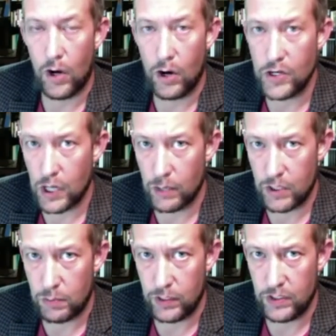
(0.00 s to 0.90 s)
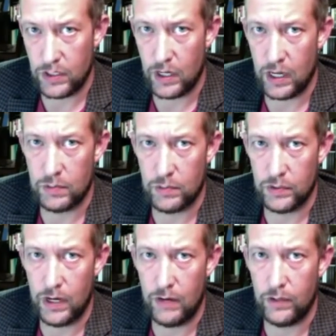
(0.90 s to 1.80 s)
our job is to preach the gospel
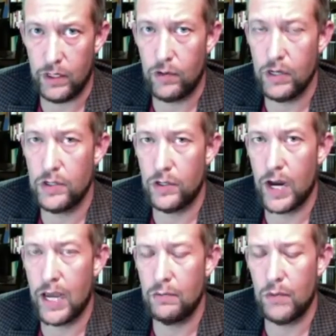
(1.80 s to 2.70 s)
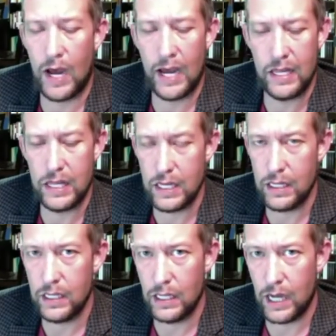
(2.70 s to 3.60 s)
to every creature, and I
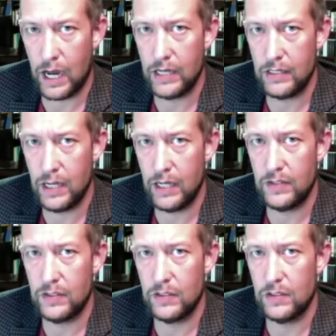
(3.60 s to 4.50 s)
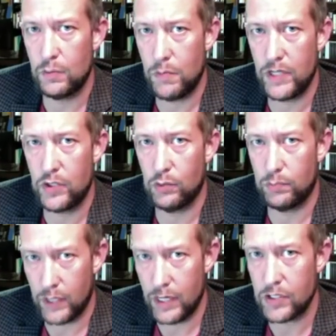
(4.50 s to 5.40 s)
think that God takes special
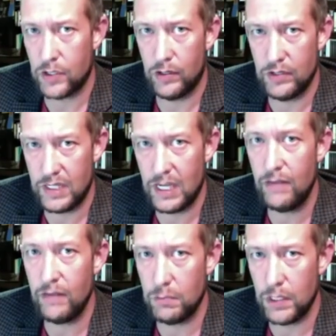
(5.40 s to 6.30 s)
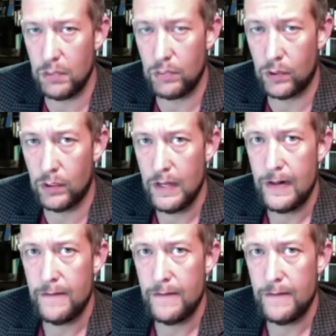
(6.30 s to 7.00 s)
pleasure in saving people